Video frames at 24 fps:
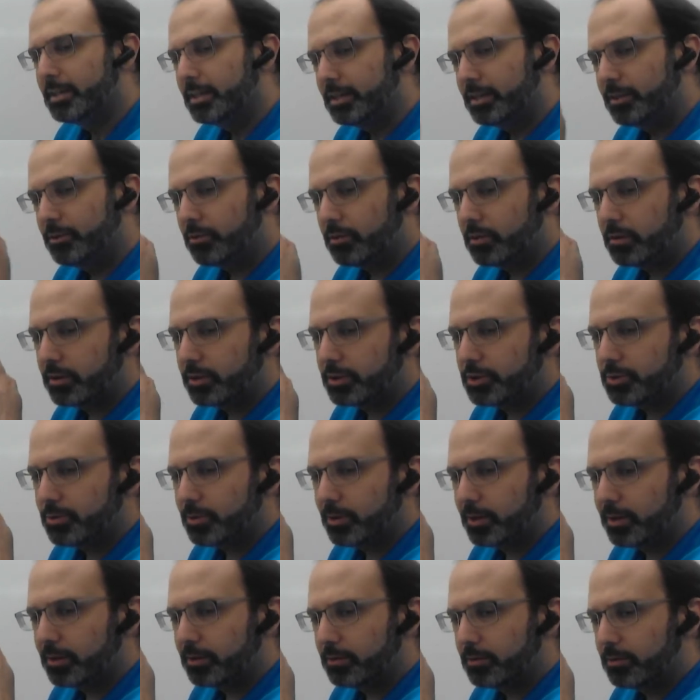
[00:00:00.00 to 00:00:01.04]
In order to do
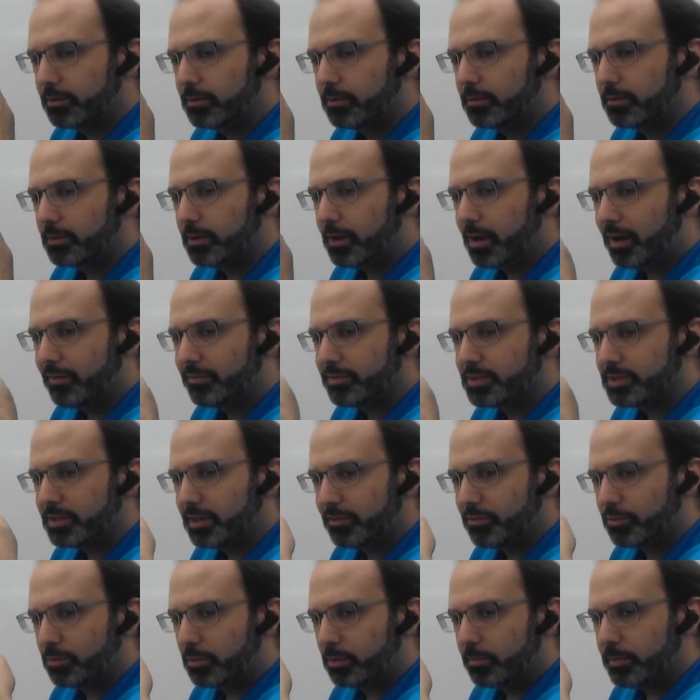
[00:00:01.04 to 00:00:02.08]
it, obviously
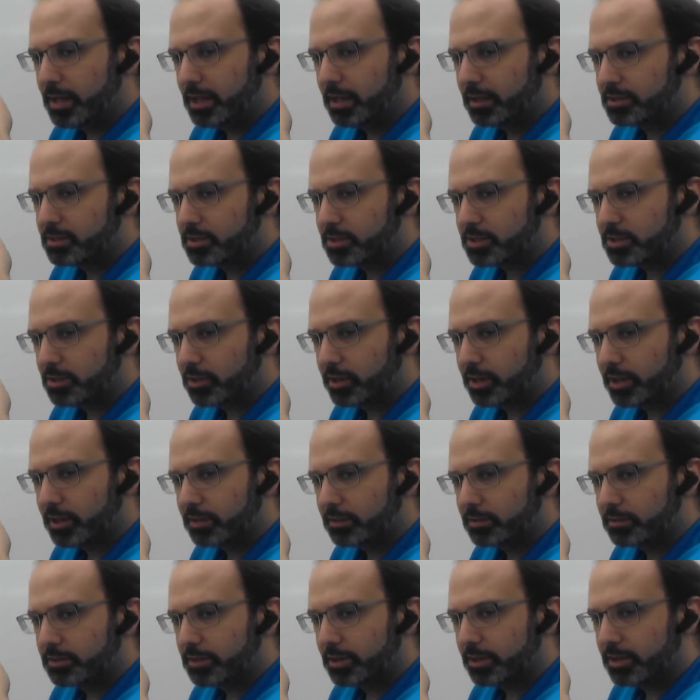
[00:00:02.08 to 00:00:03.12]
everyone immediately starts looking
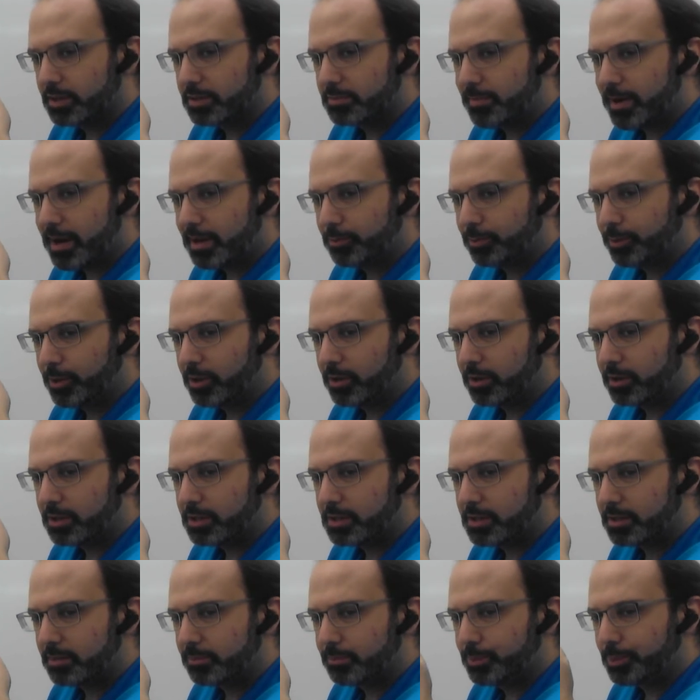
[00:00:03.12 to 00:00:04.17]
to this math we already
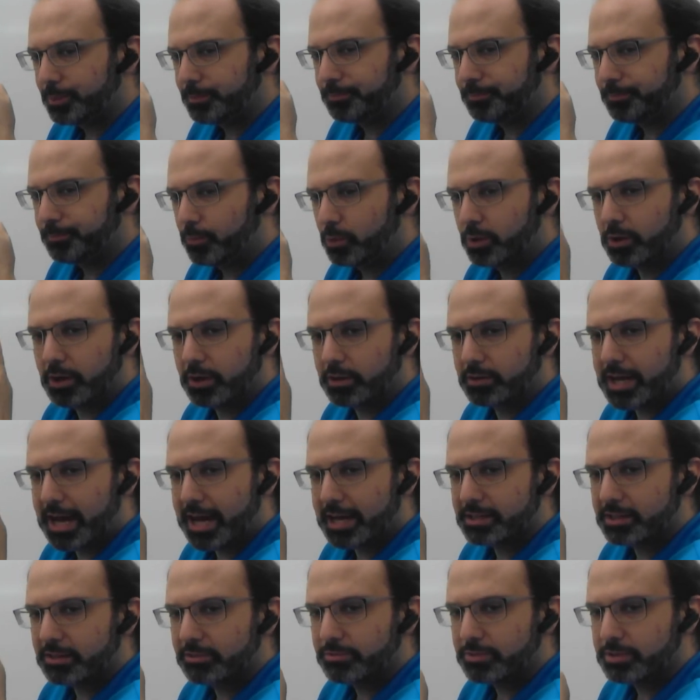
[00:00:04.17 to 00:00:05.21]
did, but we're not
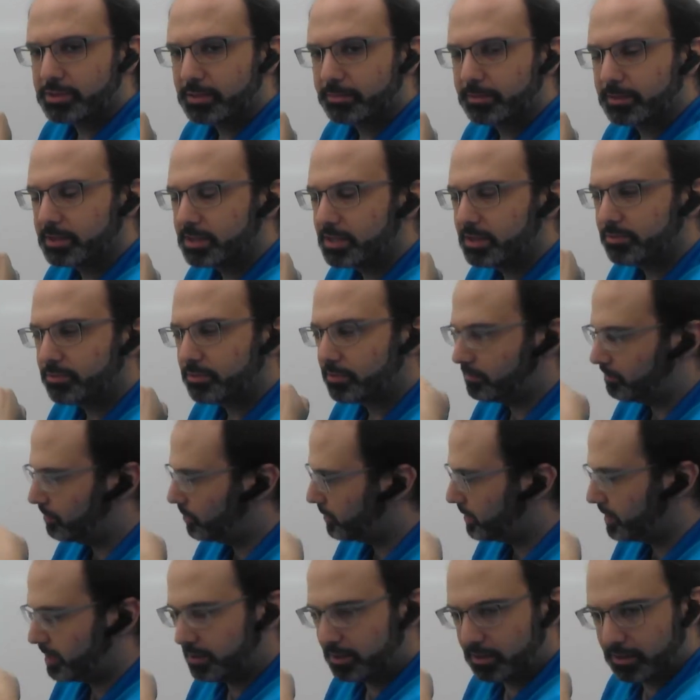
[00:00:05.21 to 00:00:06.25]
asking for something different.
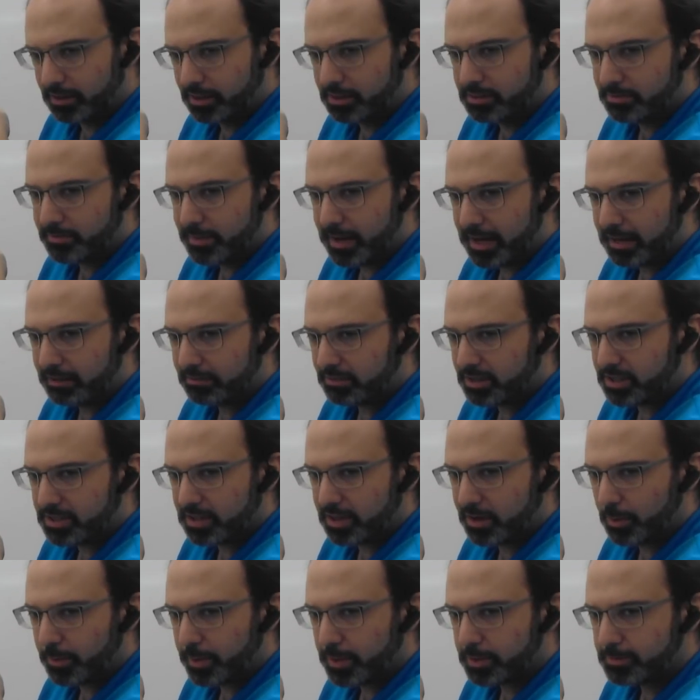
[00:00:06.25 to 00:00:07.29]
Looking to this math doesn't
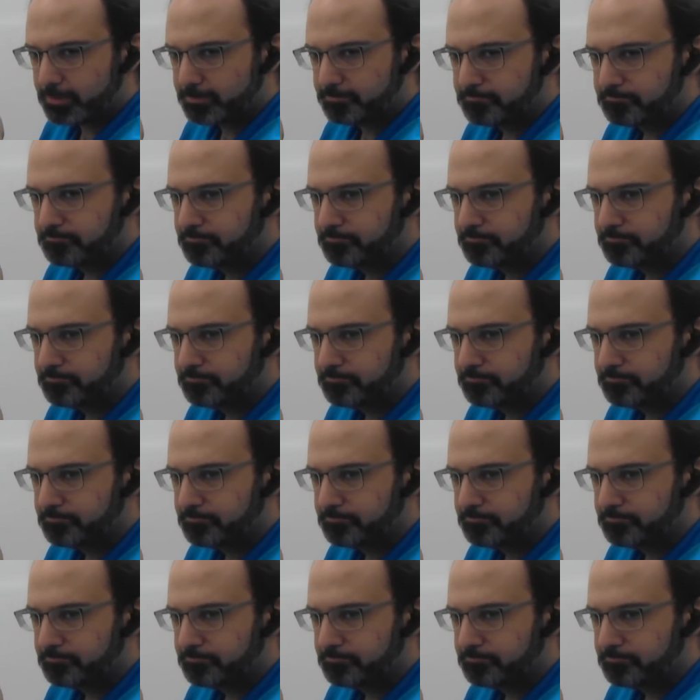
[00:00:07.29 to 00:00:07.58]
help us.